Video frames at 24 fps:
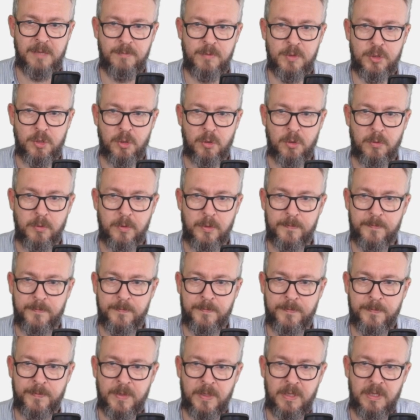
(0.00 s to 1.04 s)
Let me show you.
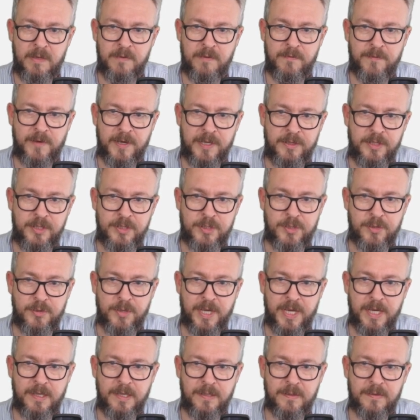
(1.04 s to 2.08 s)
If I
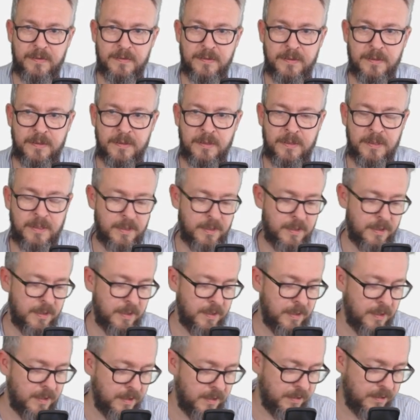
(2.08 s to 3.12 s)
disconnect,
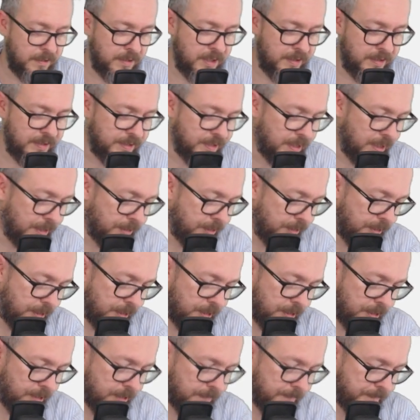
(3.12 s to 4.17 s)
there is nothing
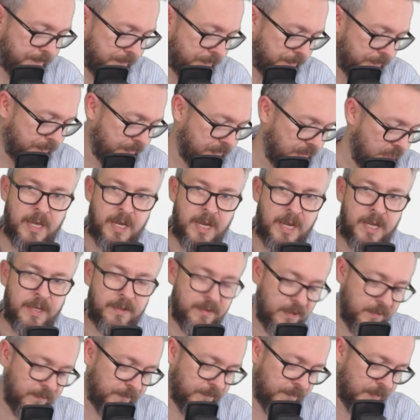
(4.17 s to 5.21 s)
here,
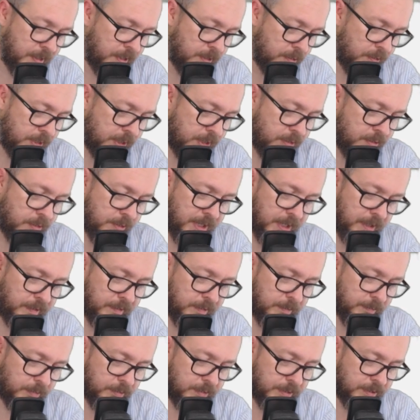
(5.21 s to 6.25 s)
and if I
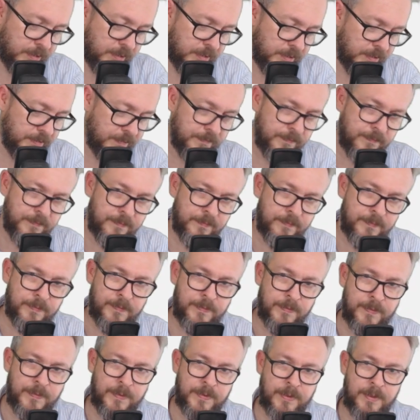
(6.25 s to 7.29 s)
reconnect the board,
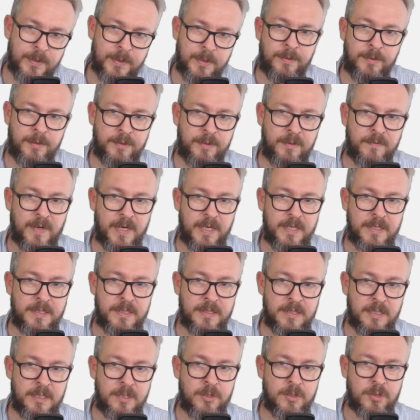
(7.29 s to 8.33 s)
the
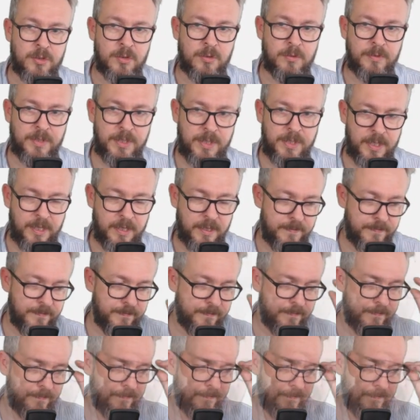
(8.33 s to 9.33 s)
device is shown here.